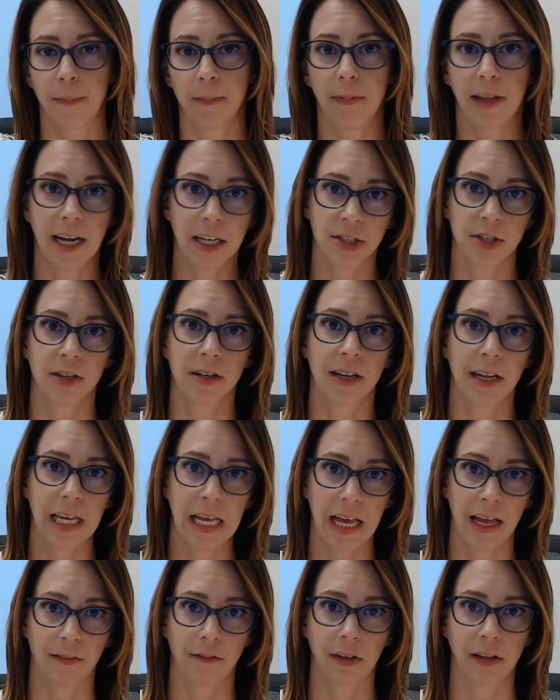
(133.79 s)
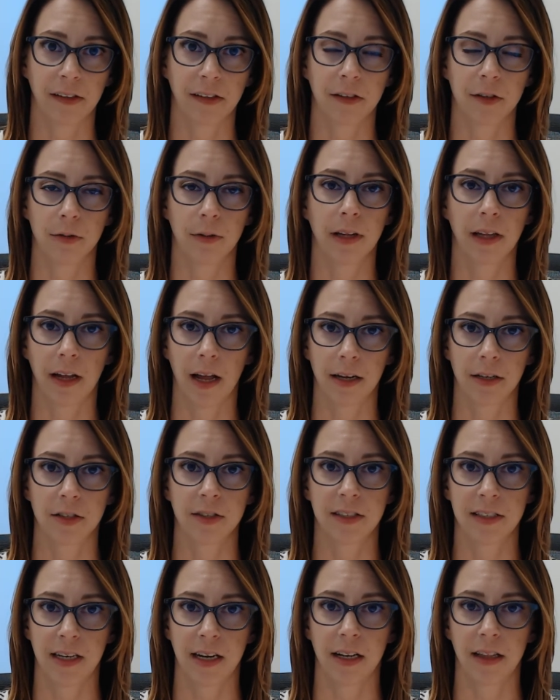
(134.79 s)
lecture and in Canvas to really
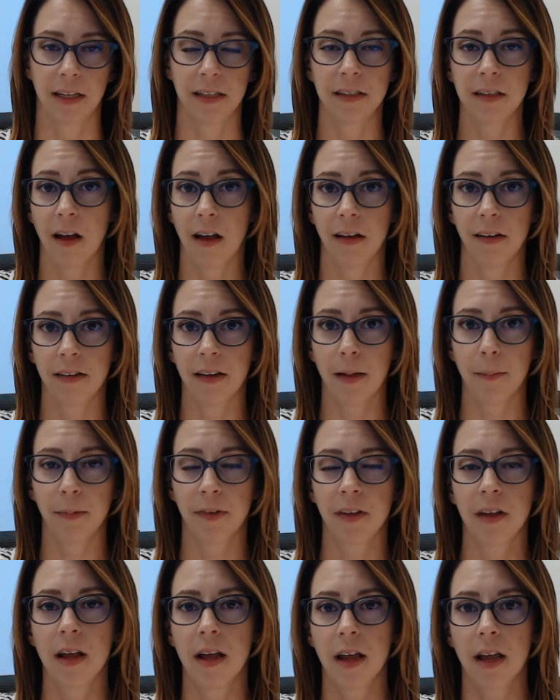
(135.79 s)
understand these concepts.